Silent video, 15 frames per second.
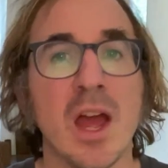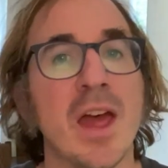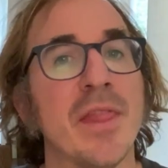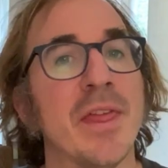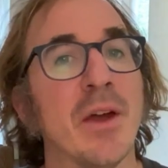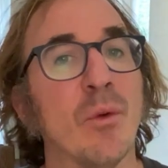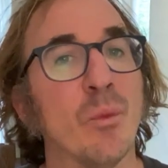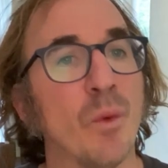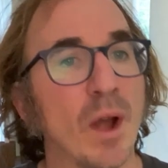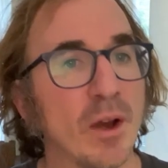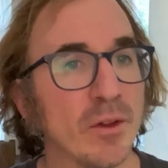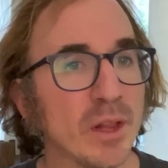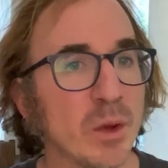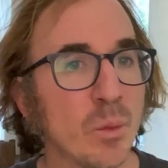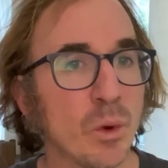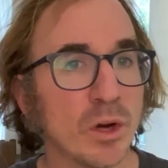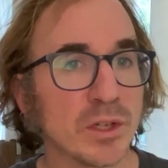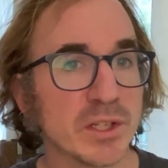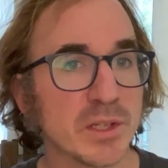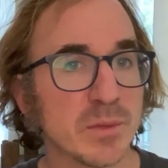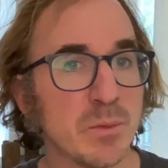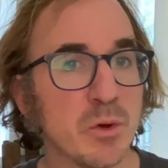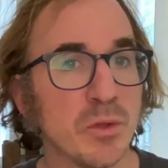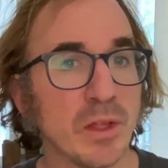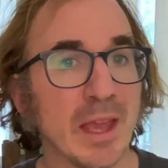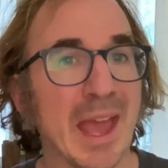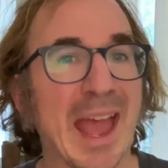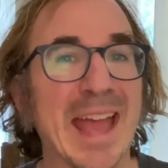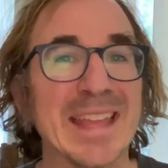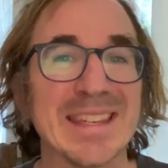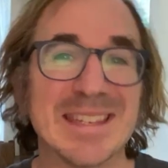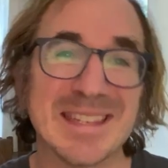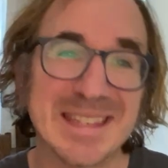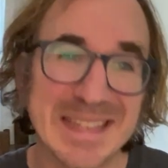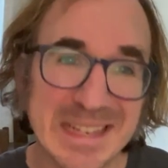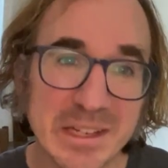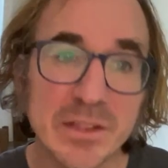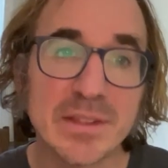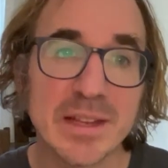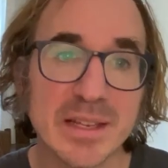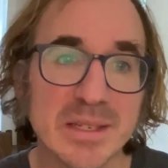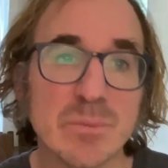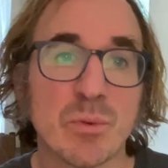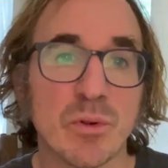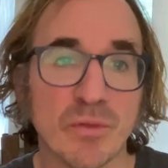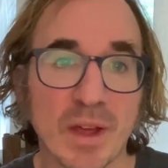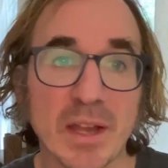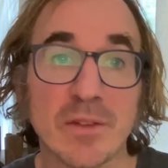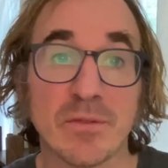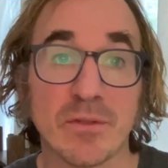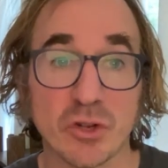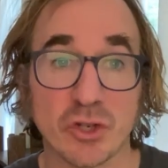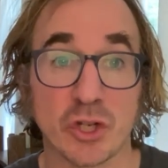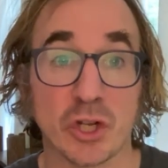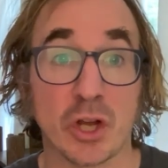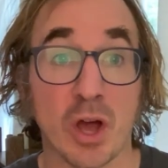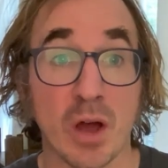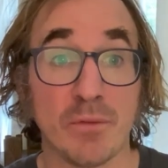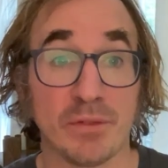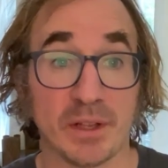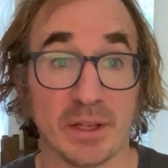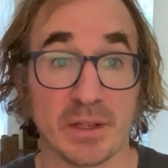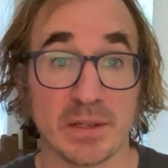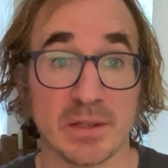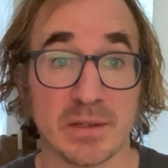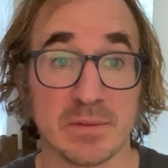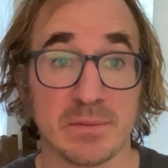that rarely works smoothly and still doesn't prevent version conflicts.